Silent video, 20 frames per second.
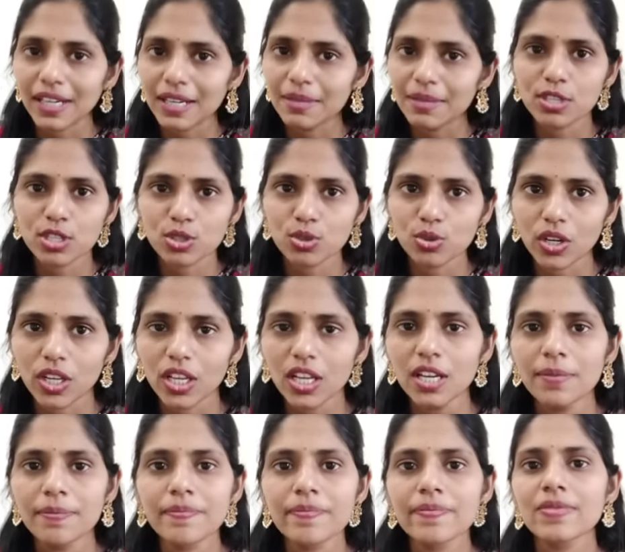prelims
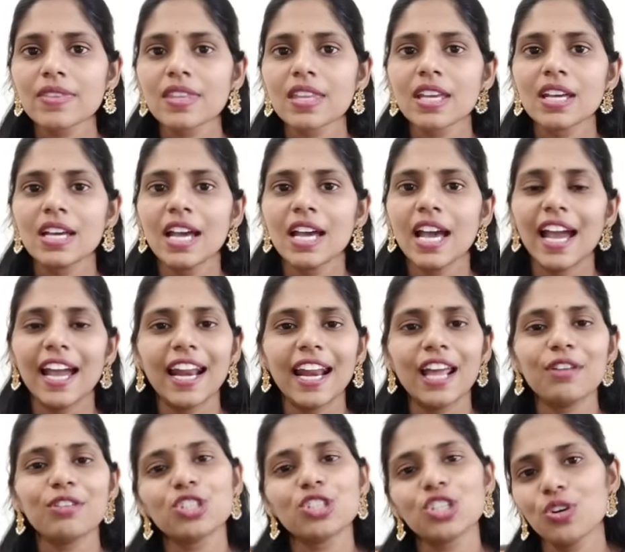today. And
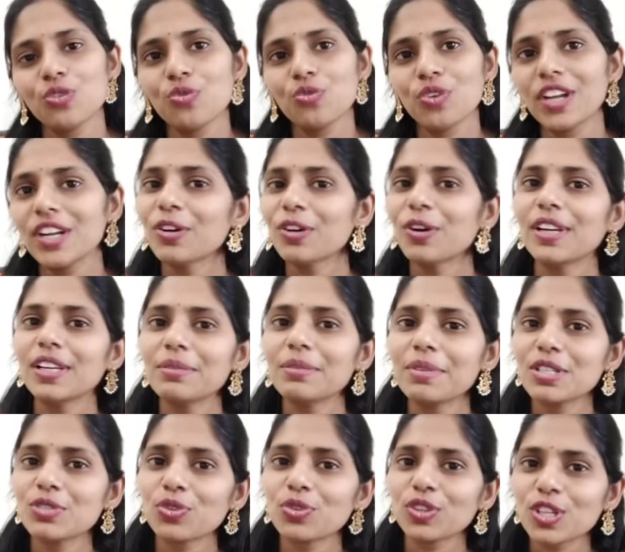I share very all the
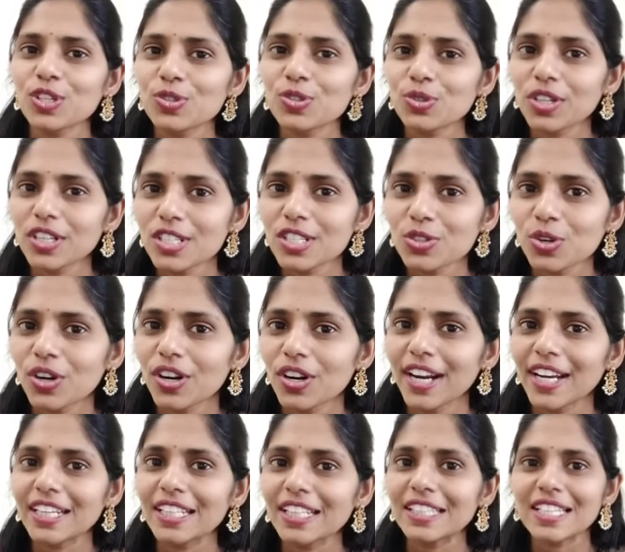best for the students who are
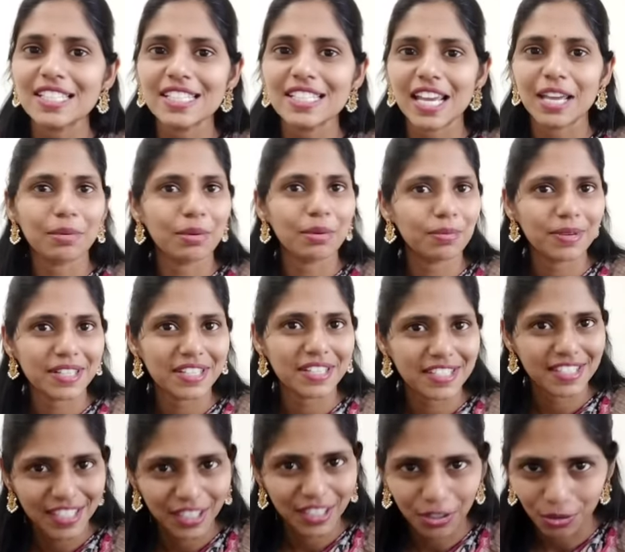writing this
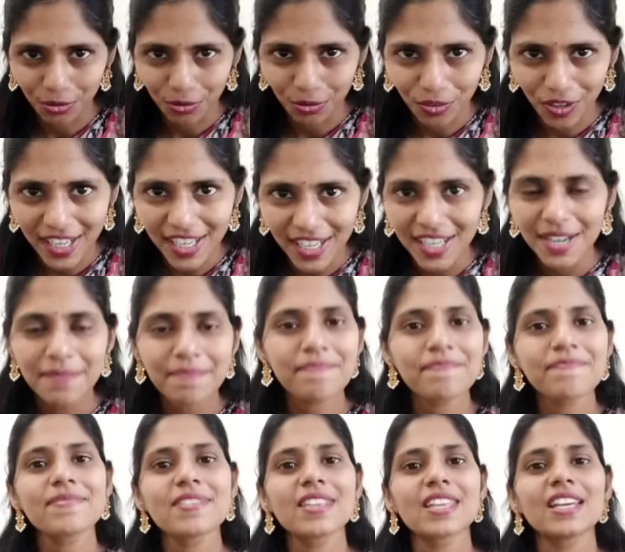APPSC group 1.
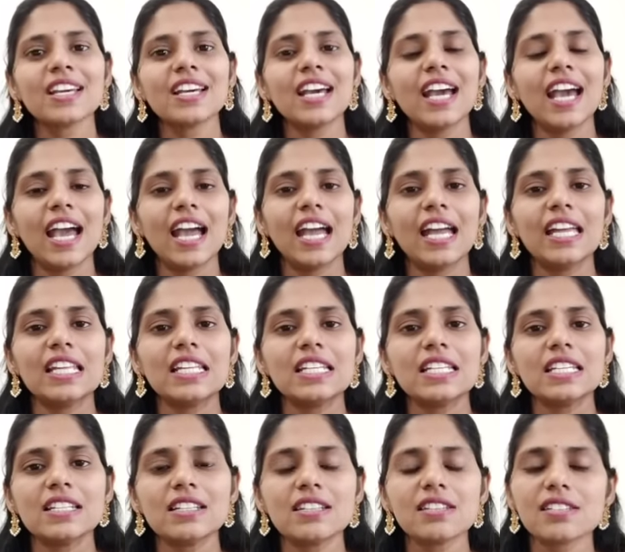
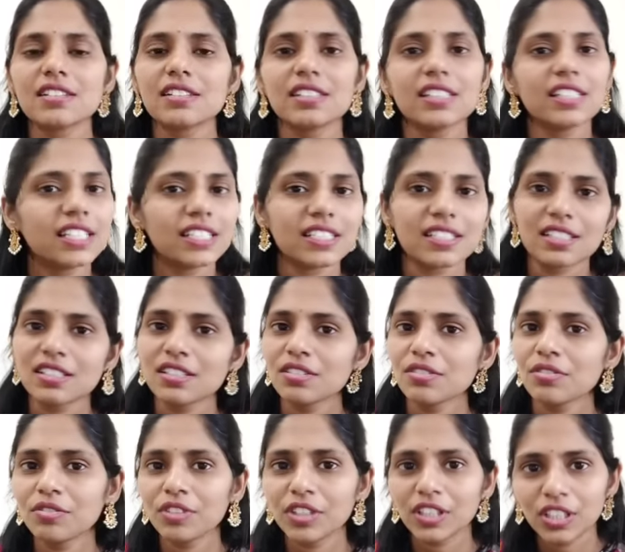And yes,
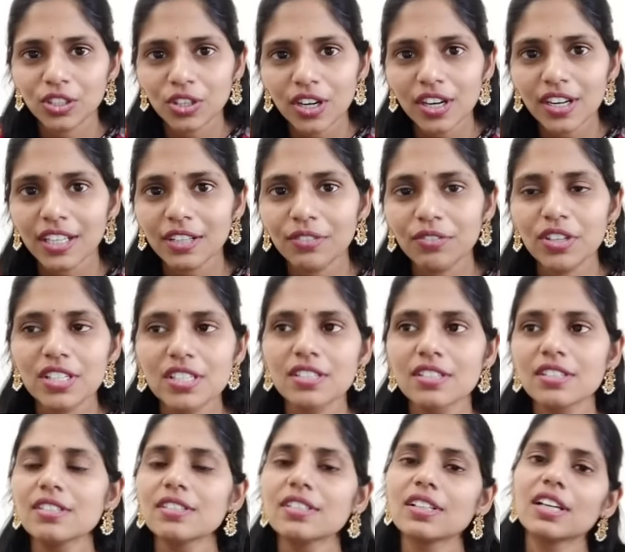with your
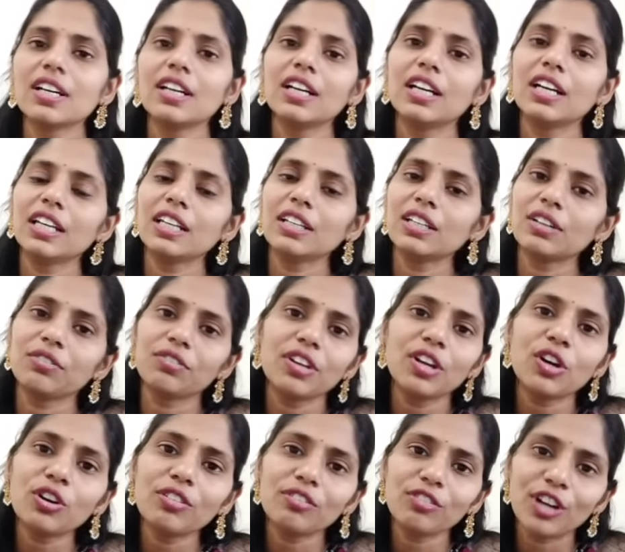requested and
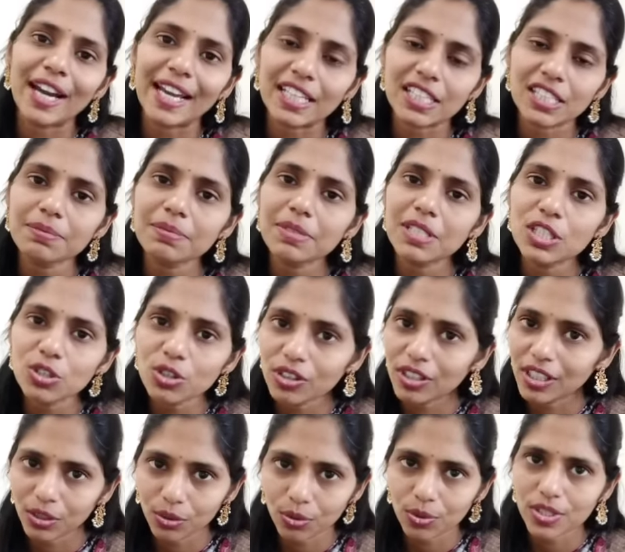we are we're accepting your
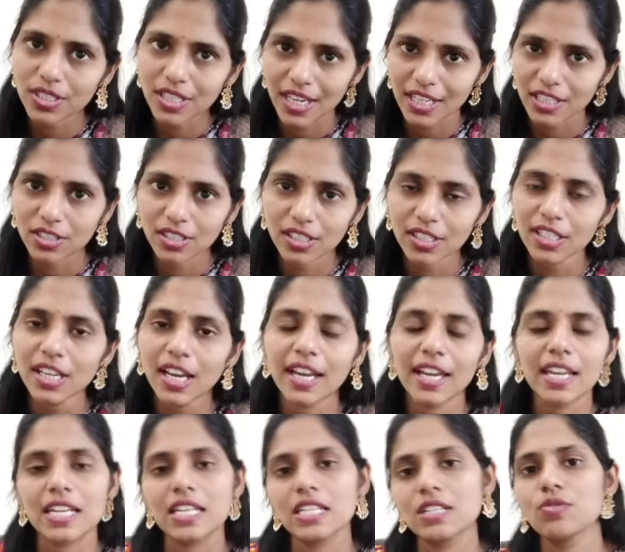request actually
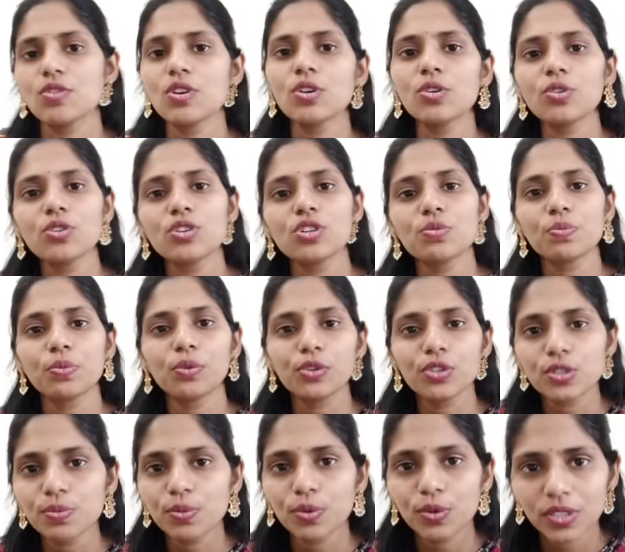and we are going to
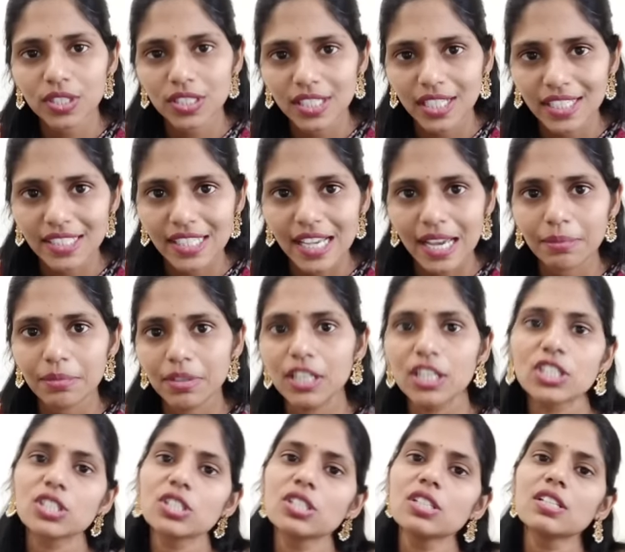postpone this
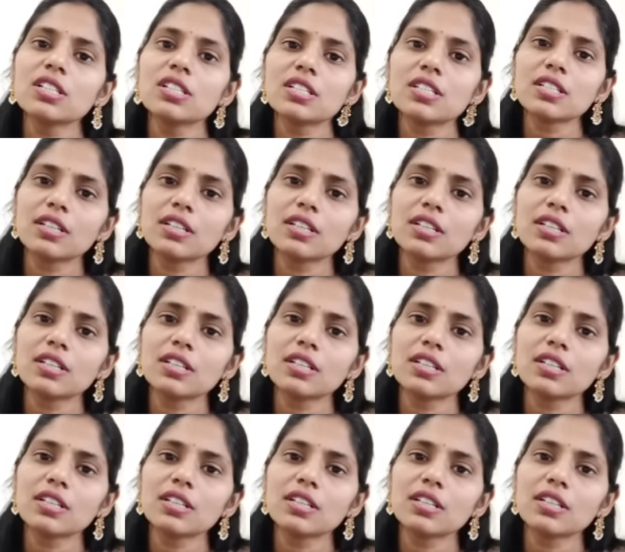examination